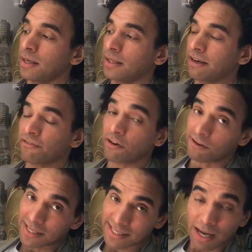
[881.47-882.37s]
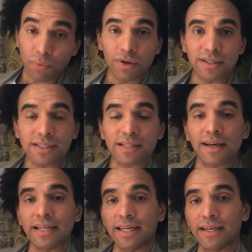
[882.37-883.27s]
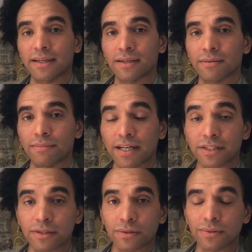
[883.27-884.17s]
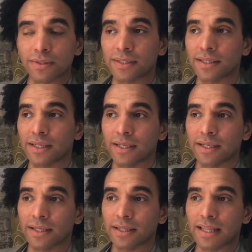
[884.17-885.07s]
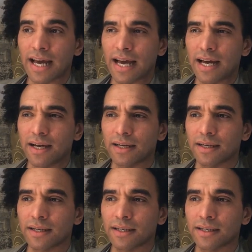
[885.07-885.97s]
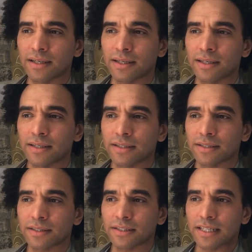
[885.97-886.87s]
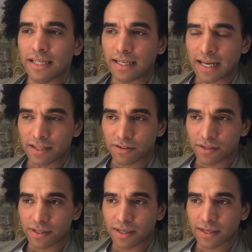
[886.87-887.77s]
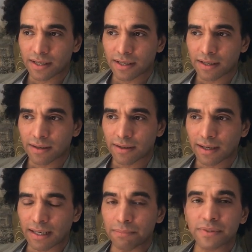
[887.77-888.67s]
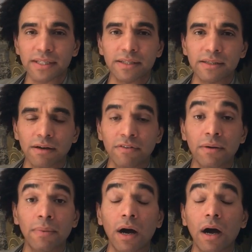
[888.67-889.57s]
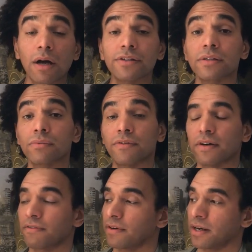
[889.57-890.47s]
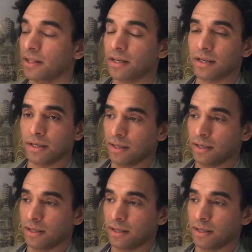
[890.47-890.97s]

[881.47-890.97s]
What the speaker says: And that forest, that wood is slightly magical. There, she gets glimpses of her past with her father,